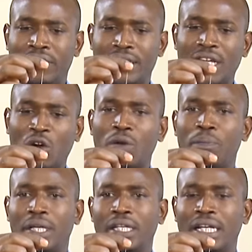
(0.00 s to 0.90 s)
second
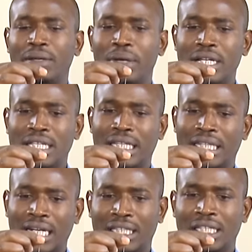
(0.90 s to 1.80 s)
pin remains
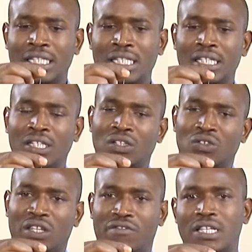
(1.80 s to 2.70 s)
attracted
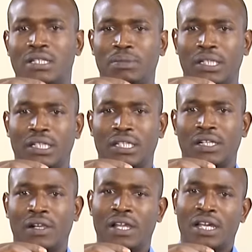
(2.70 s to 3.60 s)
to the first pin.
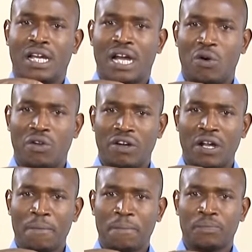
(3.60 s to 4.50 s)

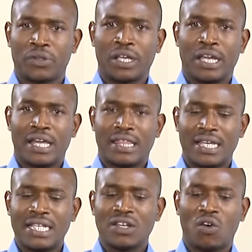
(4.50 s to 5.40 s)
However,
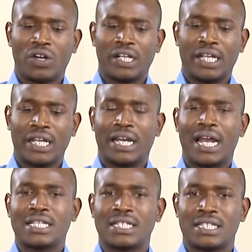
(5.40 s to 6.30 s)
this only
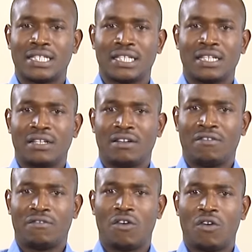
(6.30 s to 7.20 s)
lasts
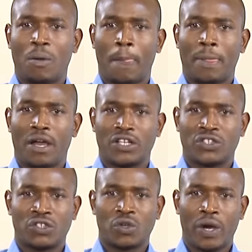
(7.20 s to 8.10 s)
for a
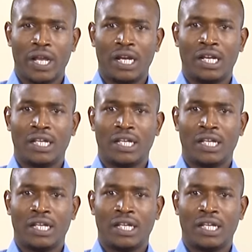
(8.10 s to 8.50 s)
short while,